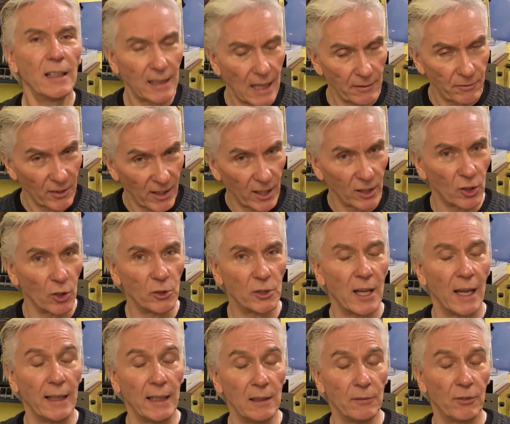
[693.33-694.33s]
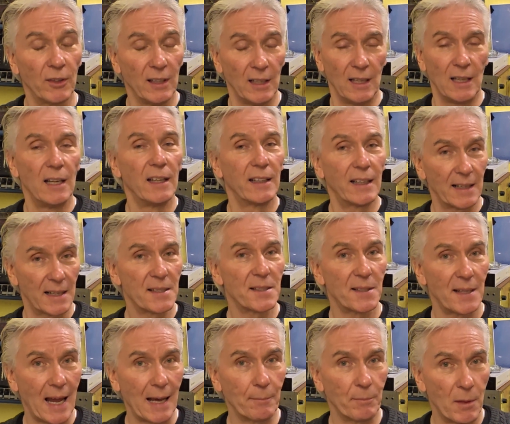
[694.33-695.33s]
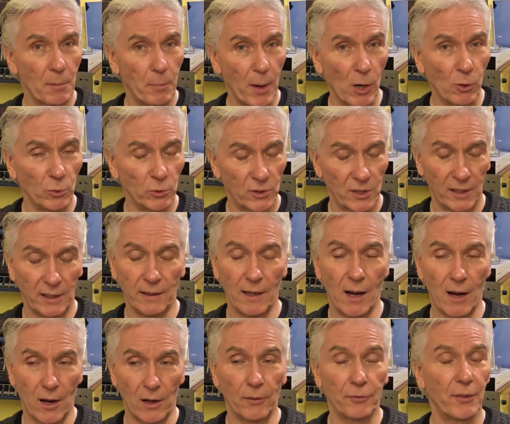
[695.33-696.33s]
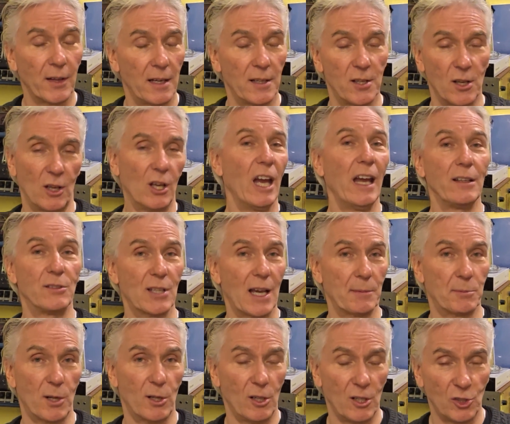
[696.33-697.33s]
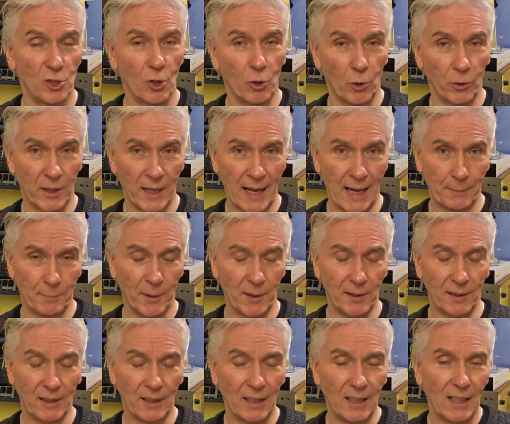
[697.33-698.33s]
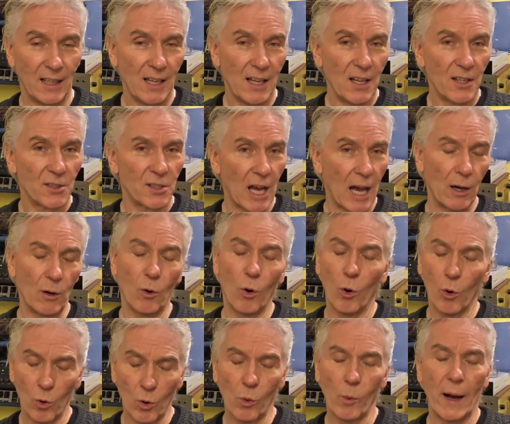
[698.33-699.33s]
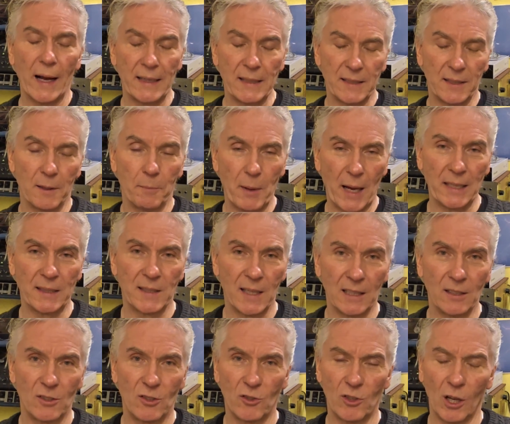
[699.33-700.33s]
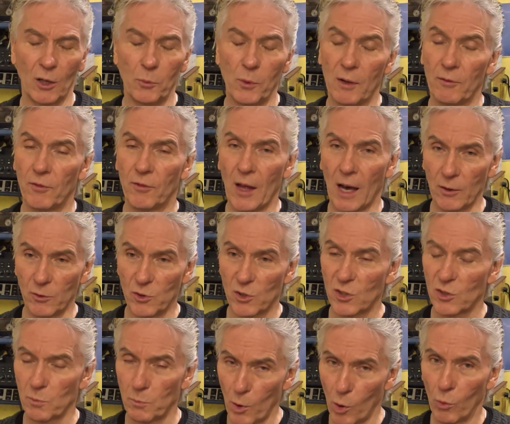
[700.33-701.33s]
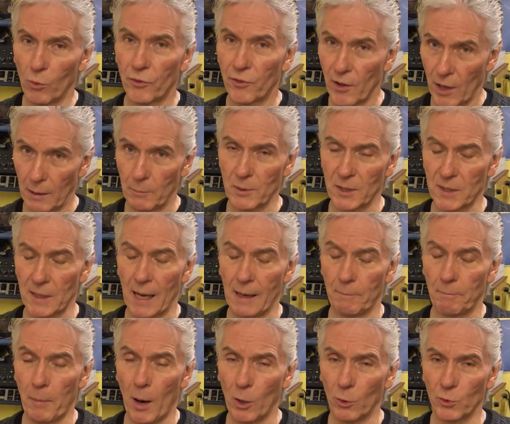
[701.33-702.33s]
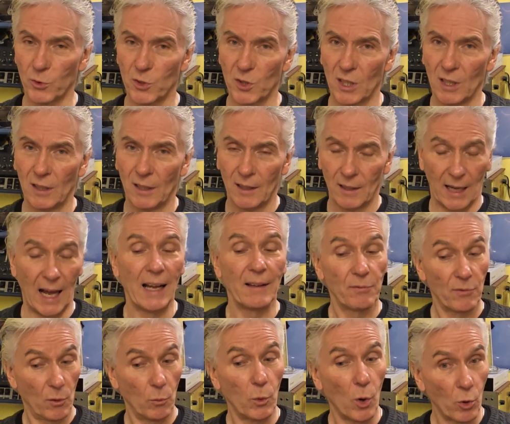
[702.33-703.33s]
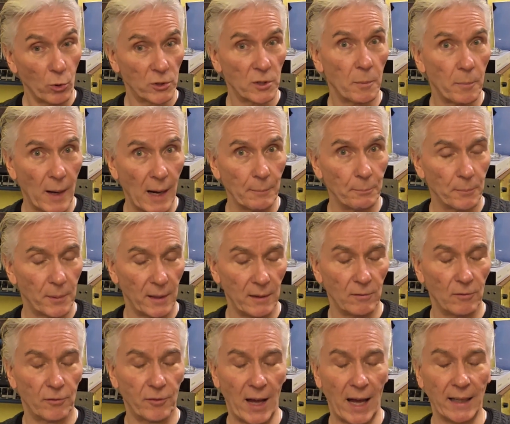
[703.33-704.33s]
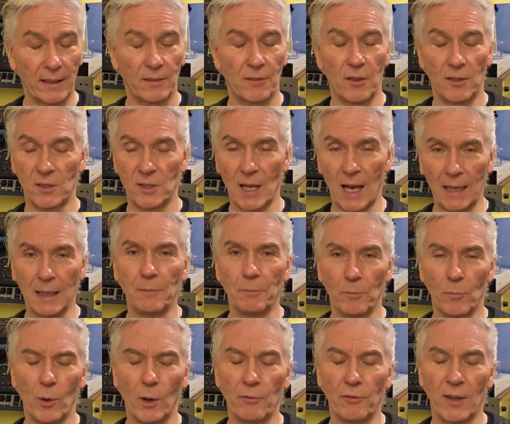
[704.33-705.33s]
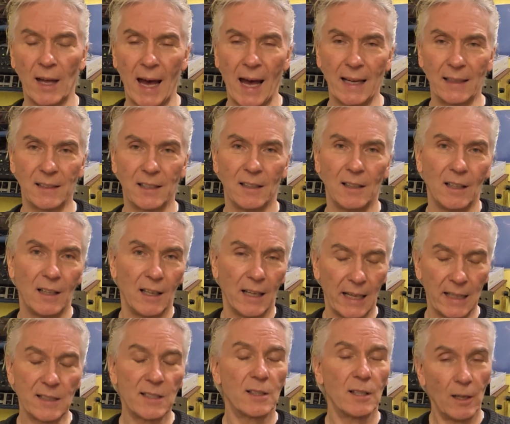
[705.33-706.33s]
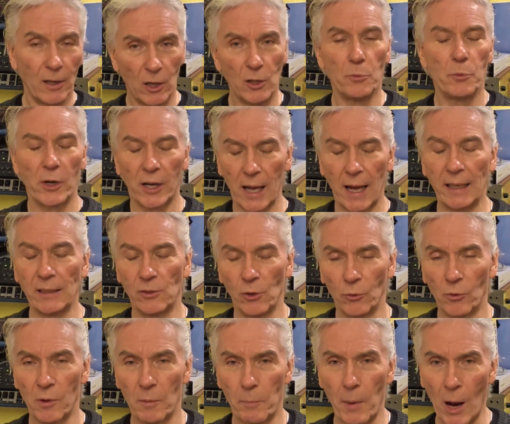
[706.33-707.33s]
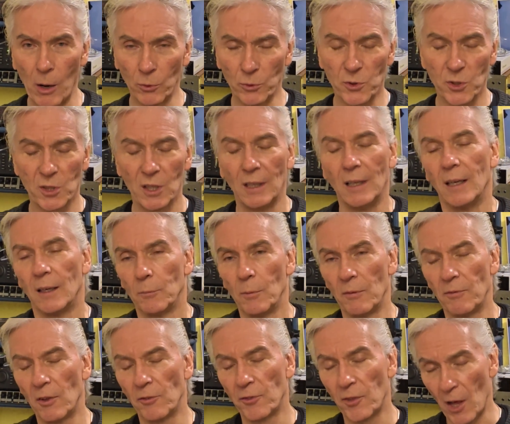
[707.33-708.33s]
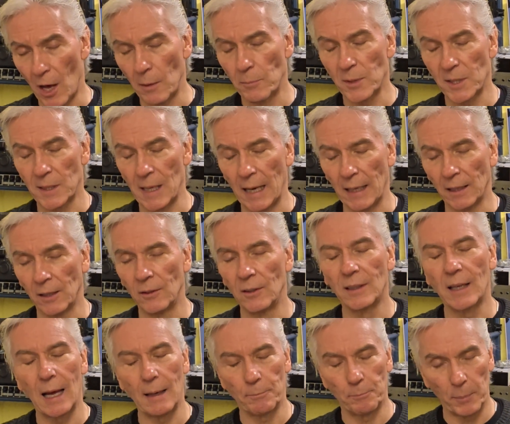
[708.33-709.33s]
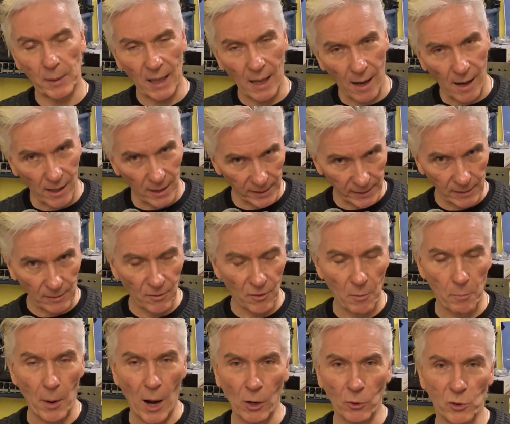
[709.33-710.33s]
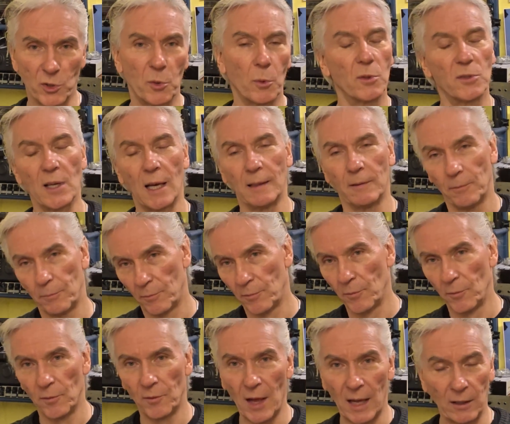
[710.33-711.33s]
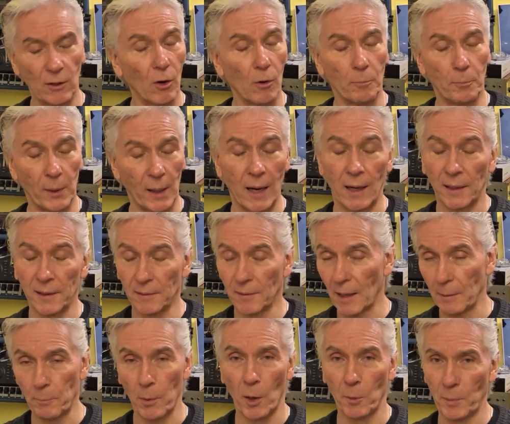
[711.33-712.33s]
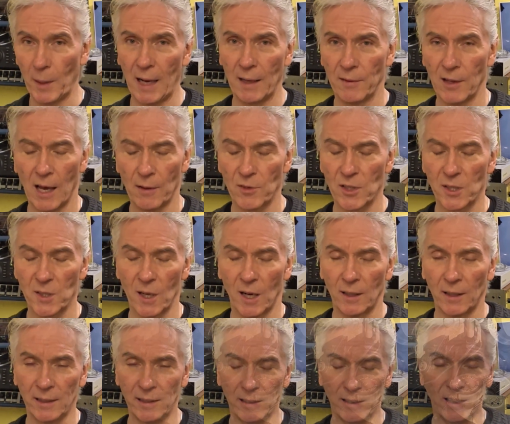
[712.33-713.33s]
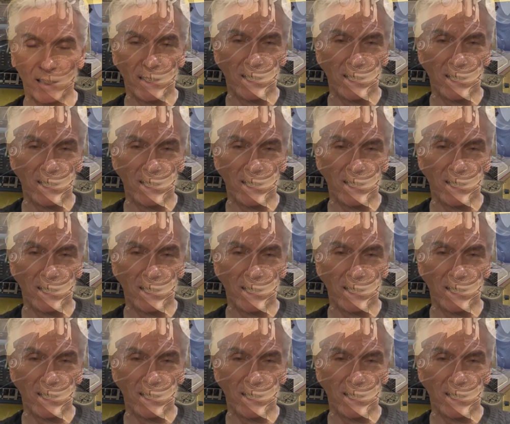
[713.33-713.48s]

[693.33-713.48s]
you give it a good heave, you're going to snap the bolt in half. It's absolutely sure to happen. So always the best thing to do with those small thermostat bolts, and the water pump, in fact, the same with that, is to lubricate all the bolts. With the thermostat, you can get behind the bolts because they're not blind, they pop out the other side.